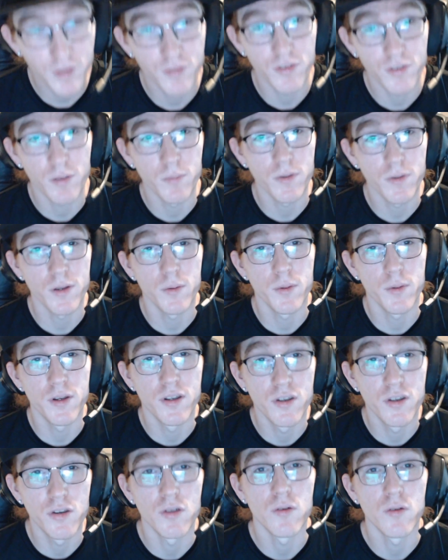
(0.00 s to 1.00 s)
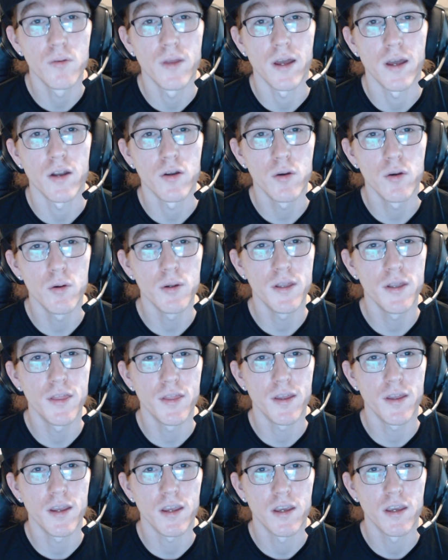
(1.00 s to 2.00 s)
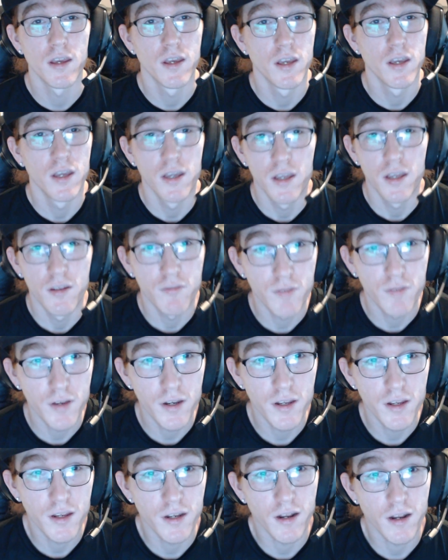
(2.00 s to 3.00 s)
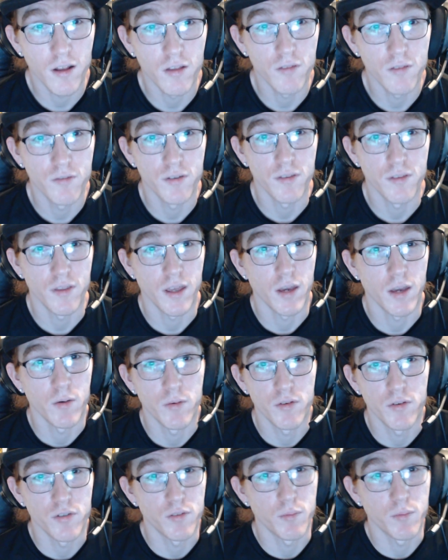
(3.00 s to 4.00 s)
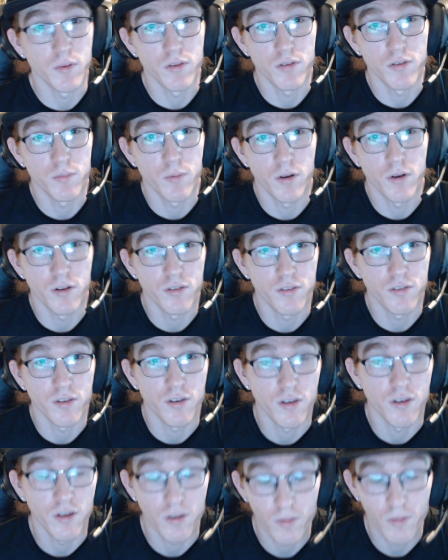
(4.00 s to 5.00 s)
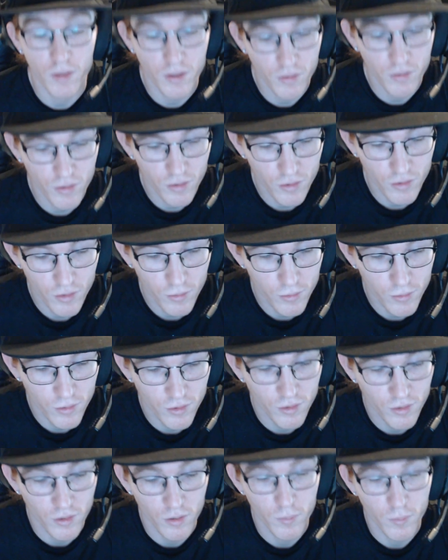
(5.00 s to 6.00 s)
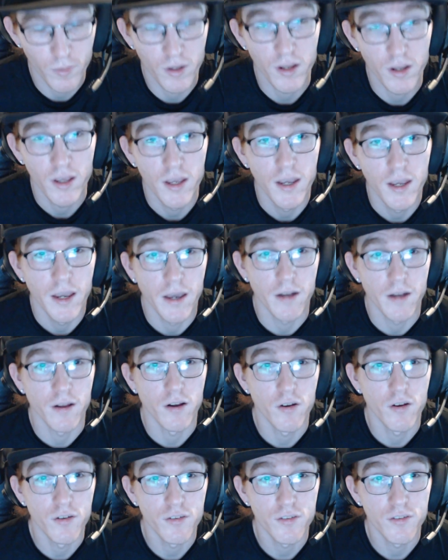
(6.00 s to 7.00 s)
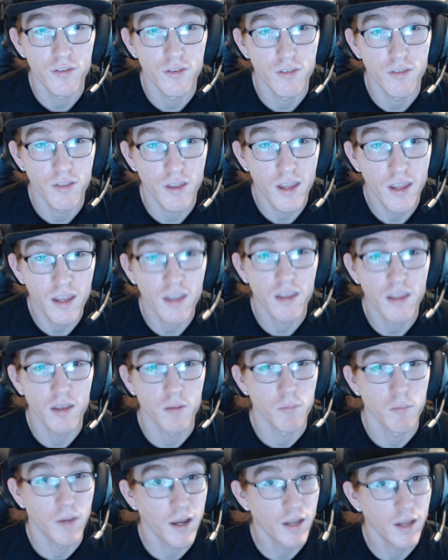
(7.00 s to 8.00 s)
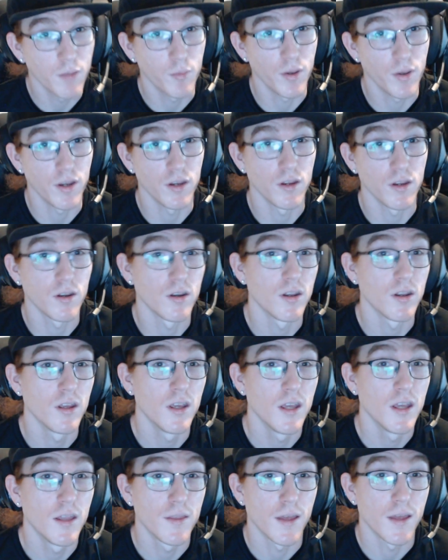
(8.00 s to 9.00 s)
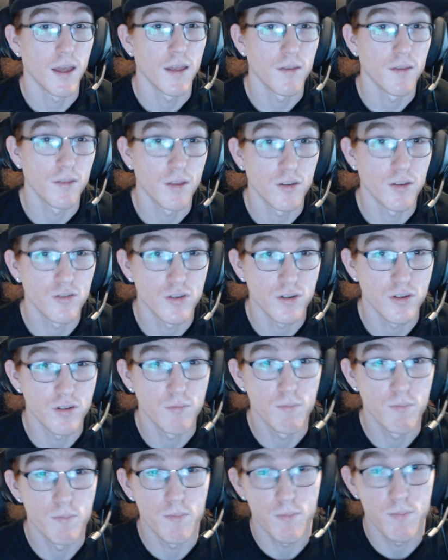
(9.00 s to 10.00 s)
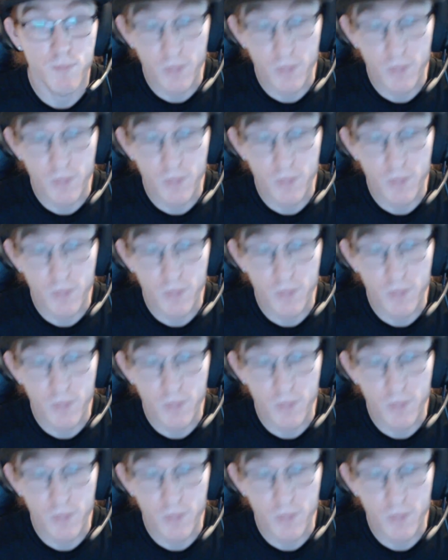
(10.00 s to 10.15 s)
believe somebody would do that. Who would think feeding an elephant that would just be the smartest thing to do? That's just so stupid. And I honestly think, in my opinion, that they should